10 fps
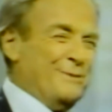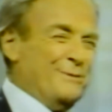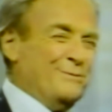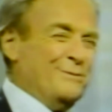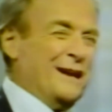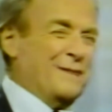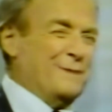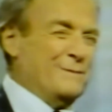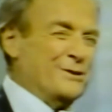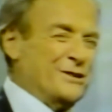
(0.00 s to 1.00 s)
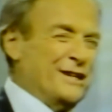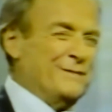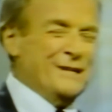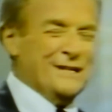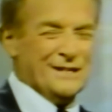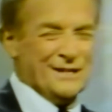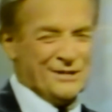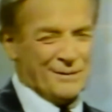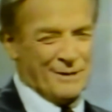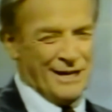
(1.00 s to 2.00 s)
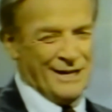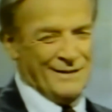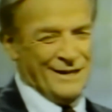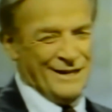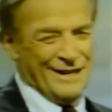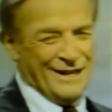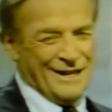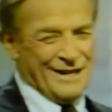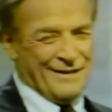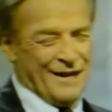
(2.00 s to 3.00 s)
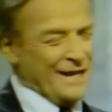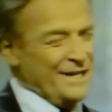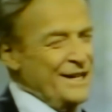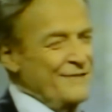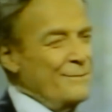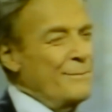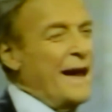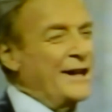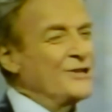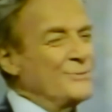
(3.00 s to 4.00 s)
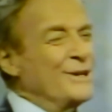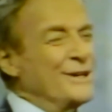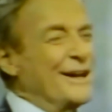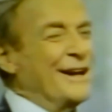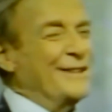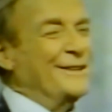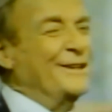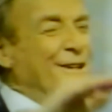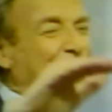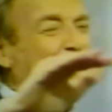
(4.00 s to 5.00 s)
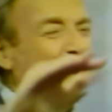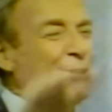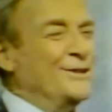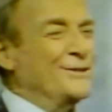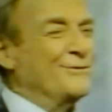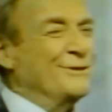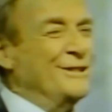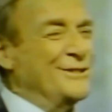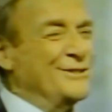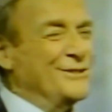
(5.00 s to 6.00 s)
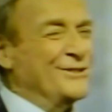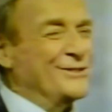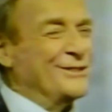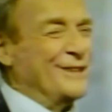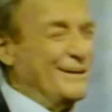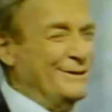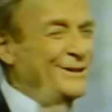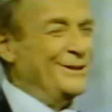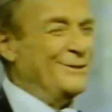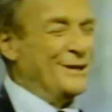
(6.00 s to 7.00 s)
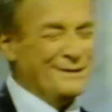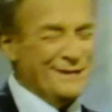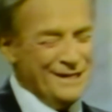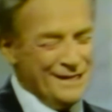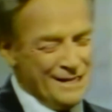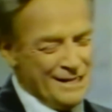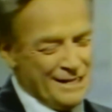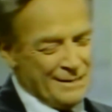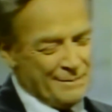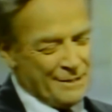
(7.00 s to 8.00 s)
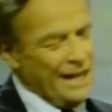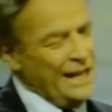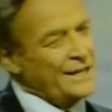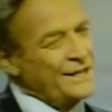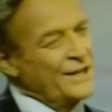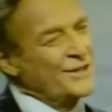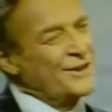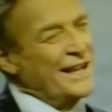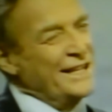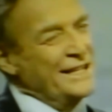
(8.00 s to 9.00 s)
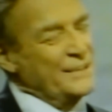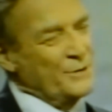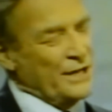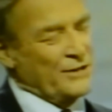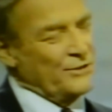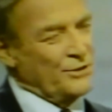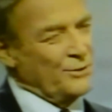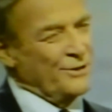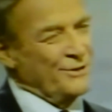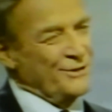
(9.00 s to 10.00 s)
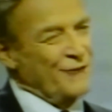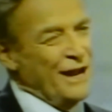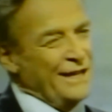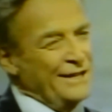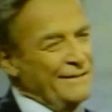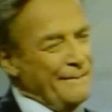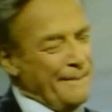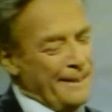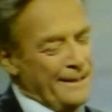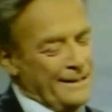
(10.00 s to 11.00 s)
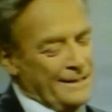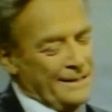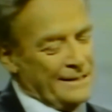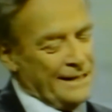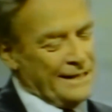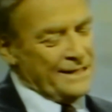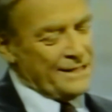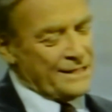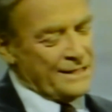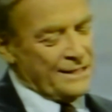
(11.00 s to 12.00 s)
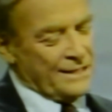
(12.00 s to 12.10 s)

A lot of people say to me that there's some kind of an idea in management that the incompetence reaches its level or whatever. But I had another idea, but I don't know whether it's right, and that is